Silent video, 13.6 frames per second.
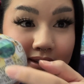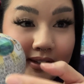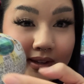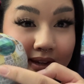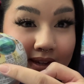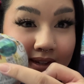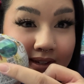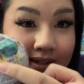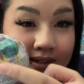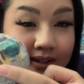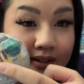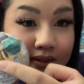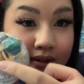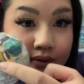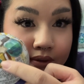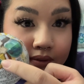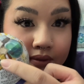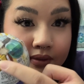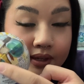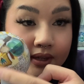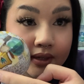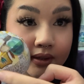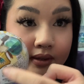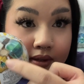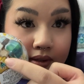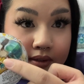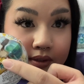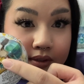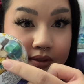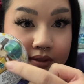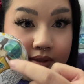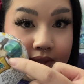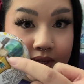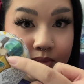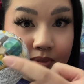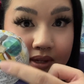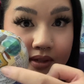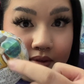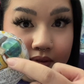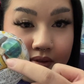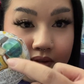And another thing is the pinhole.